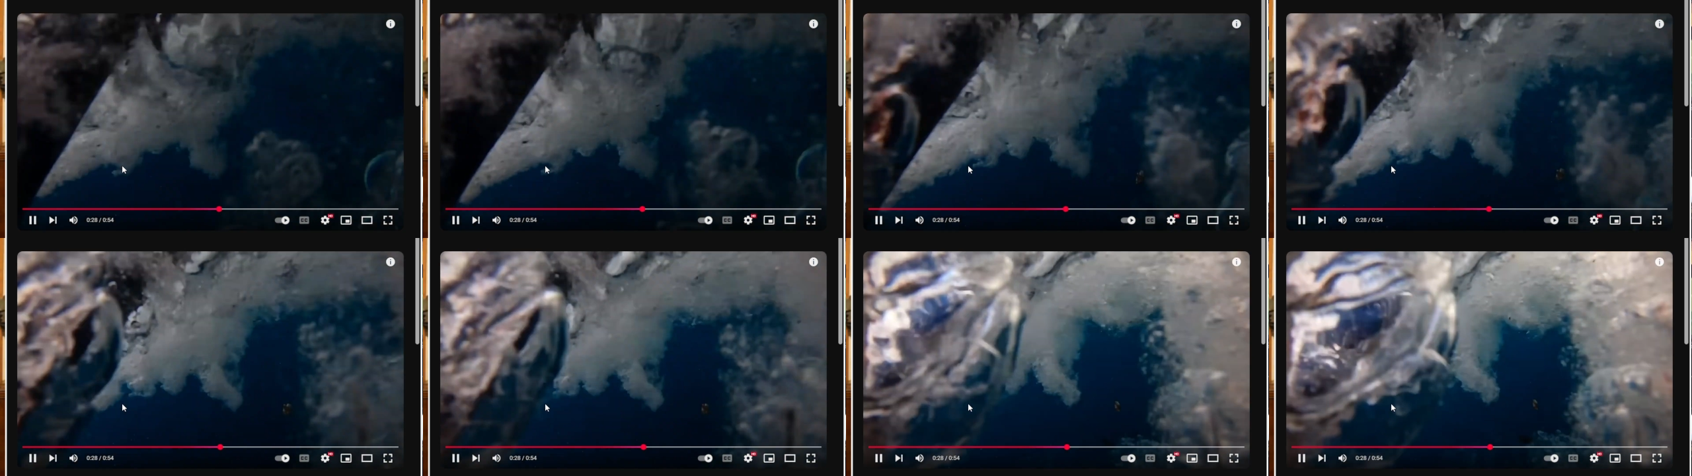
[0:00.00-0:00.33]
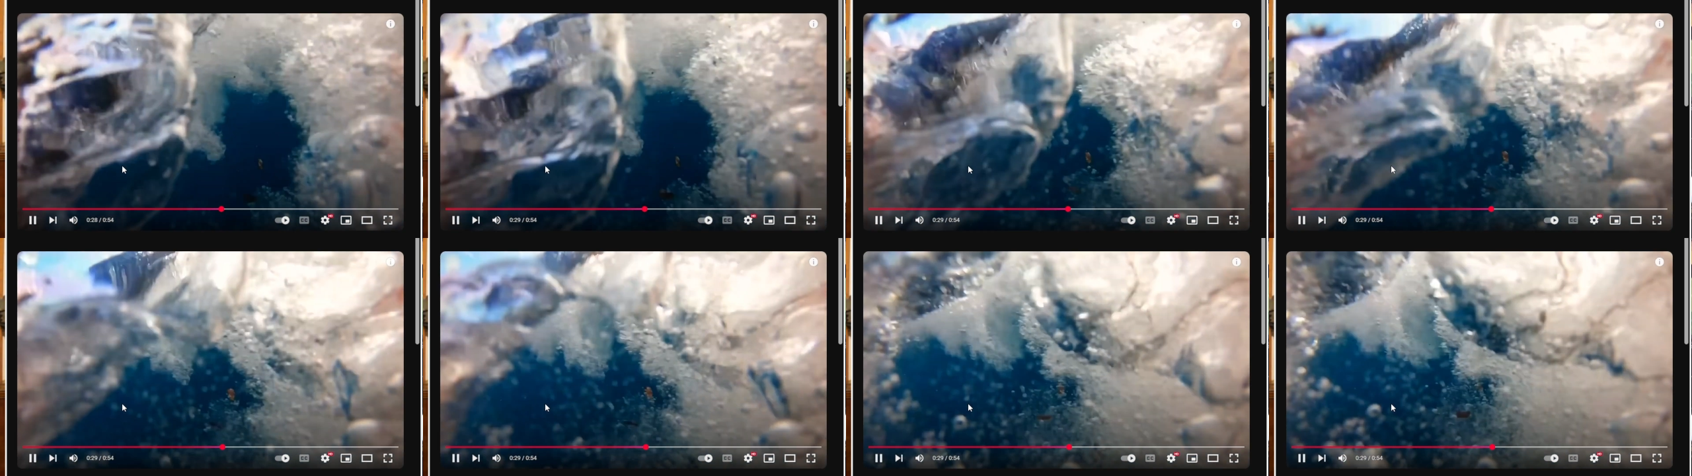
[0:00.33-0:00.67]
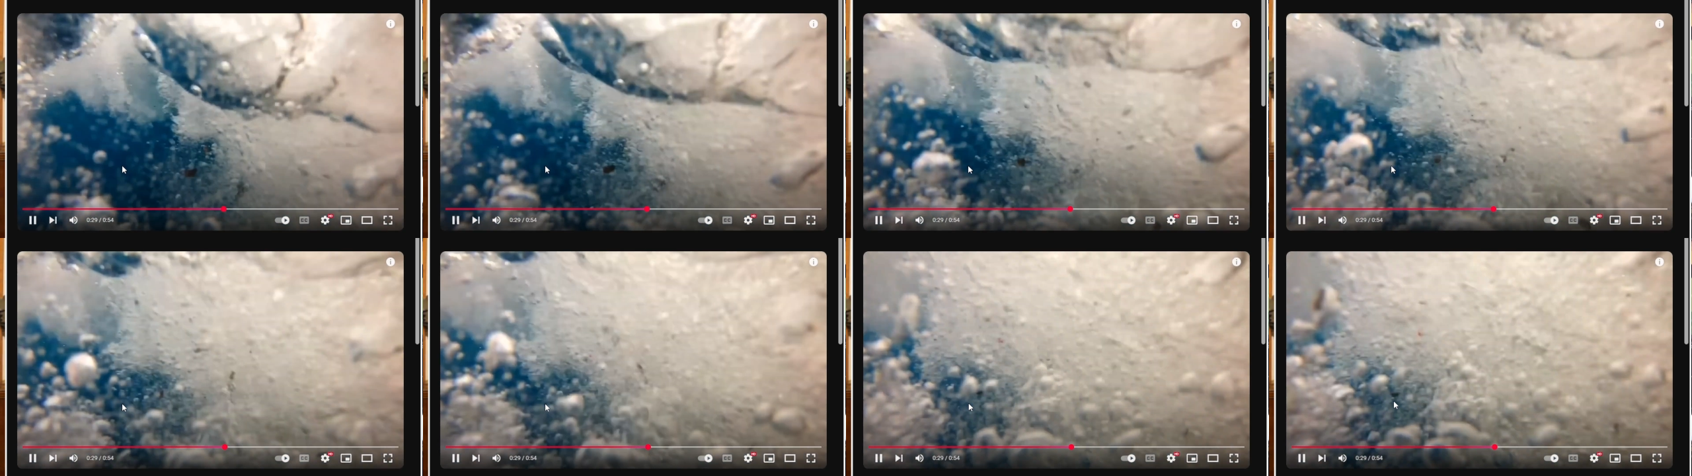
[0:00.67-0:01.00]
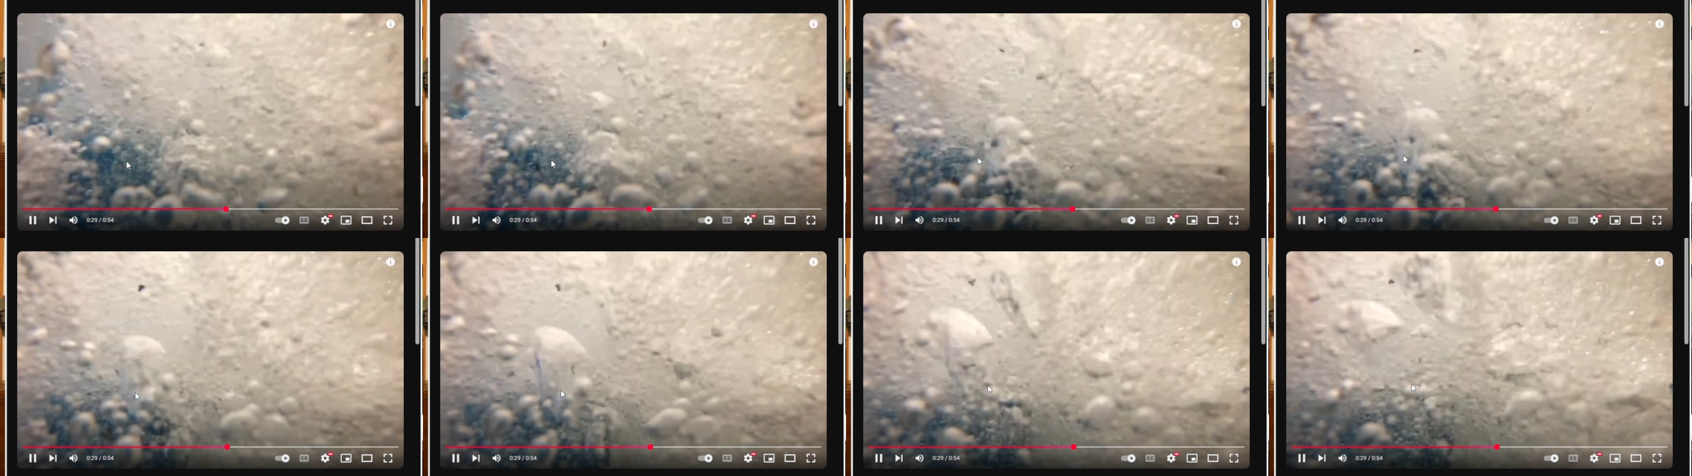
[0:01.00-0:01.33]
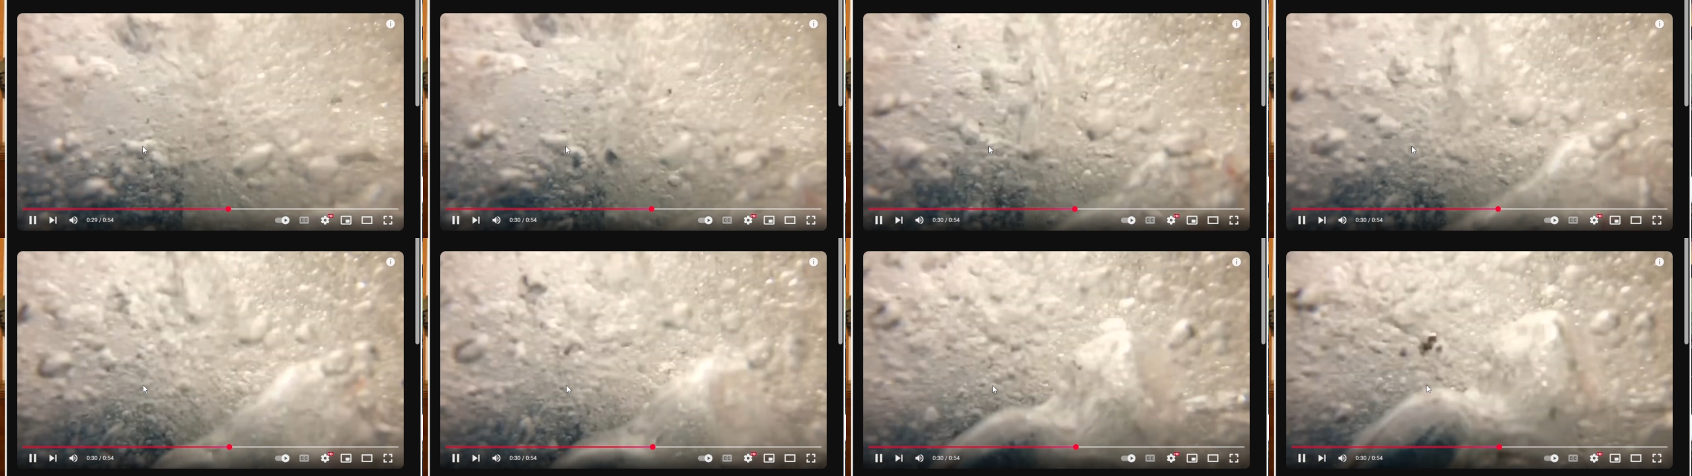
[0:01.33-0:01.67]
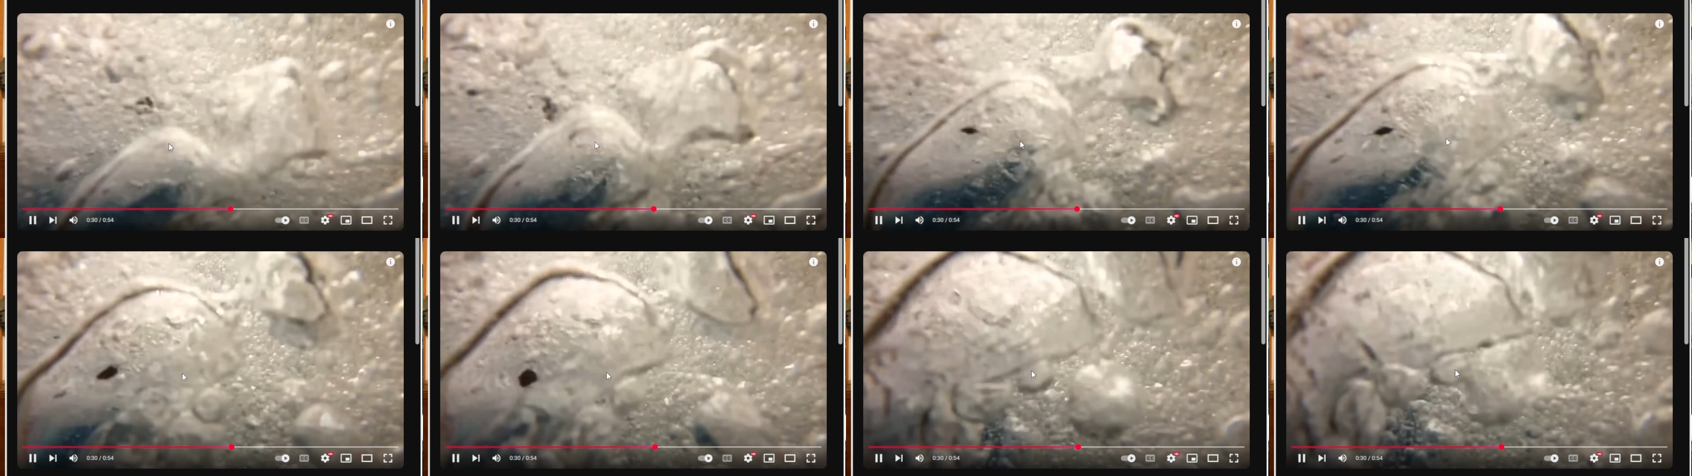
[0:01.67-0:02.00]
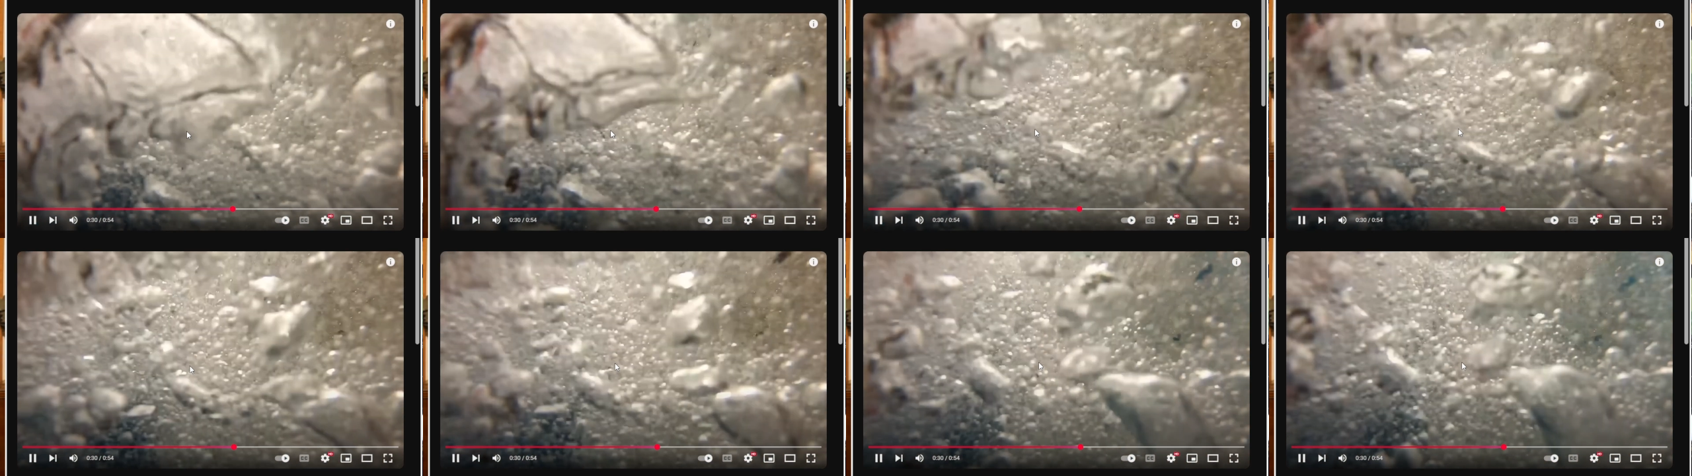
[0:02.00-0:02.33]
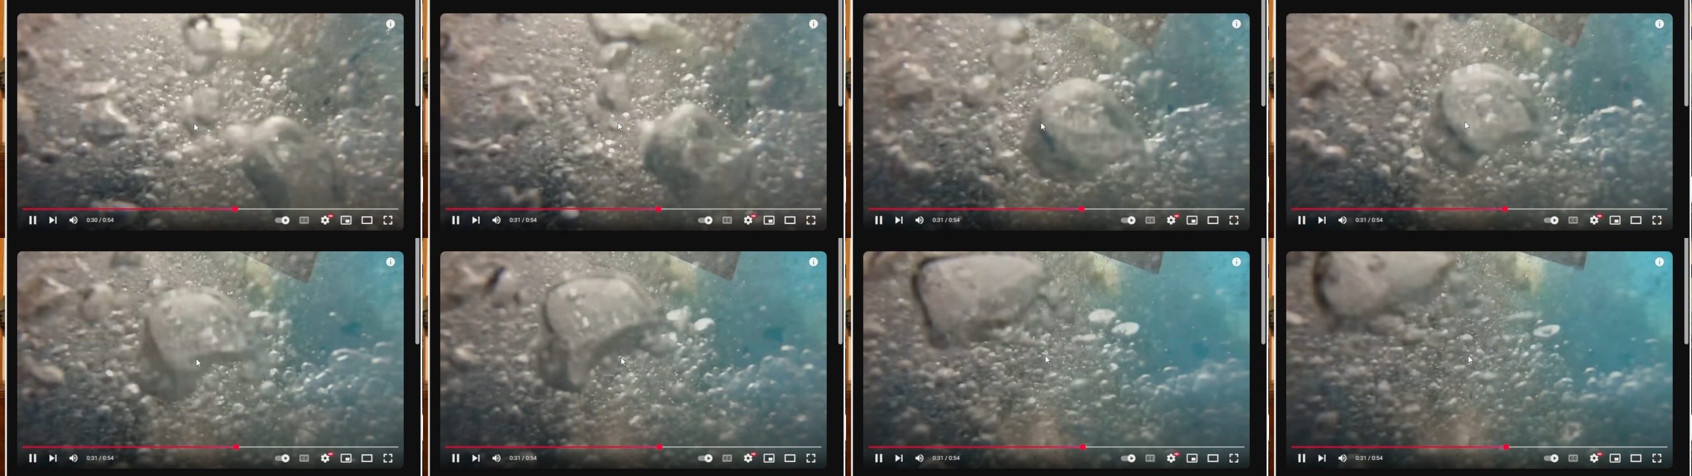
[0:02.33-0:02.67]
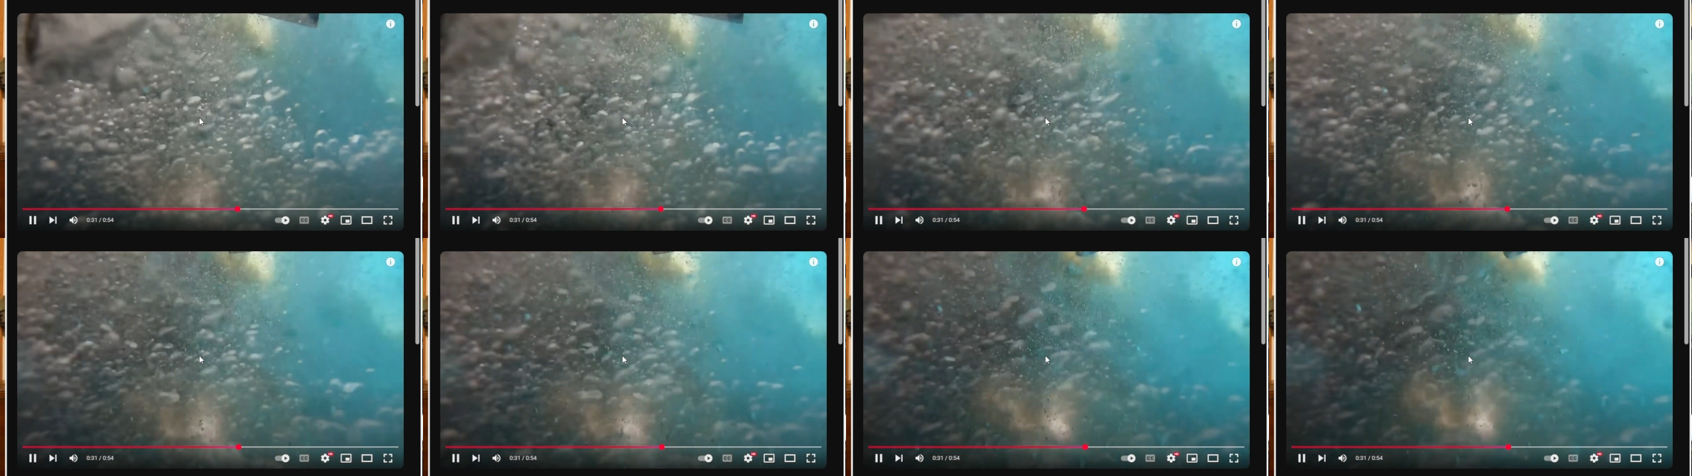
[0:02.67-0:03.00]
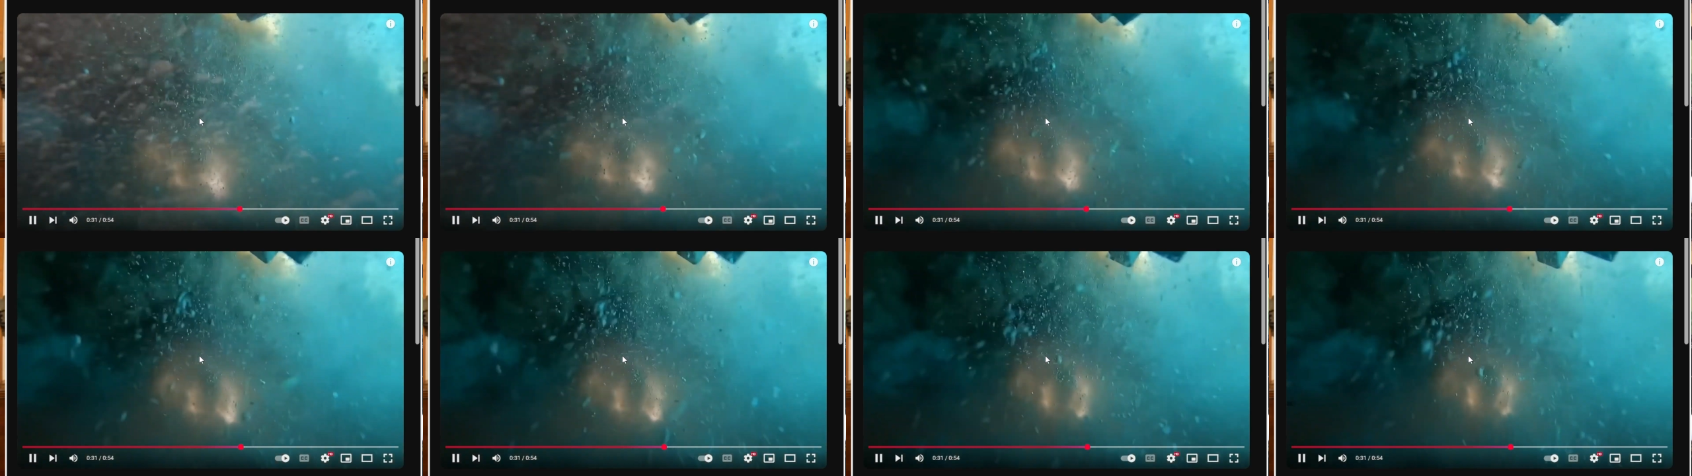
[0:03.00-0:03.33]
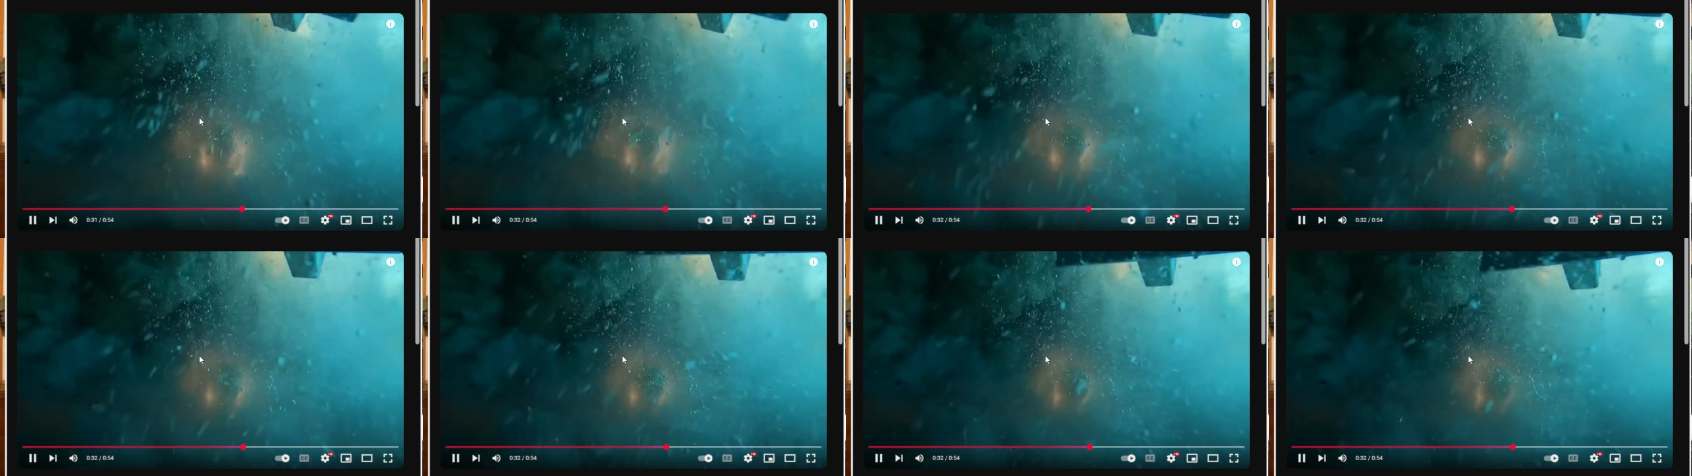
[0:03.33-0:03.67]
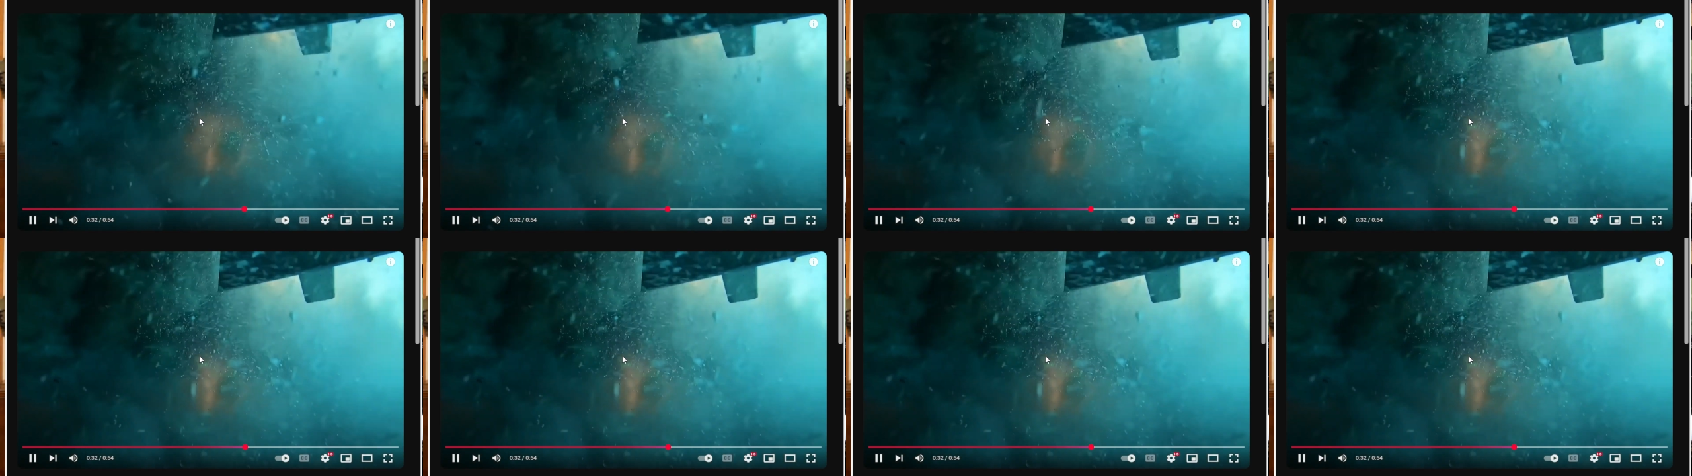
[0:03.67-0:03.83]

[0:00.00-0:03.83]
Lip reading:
[unreadable: no face in view]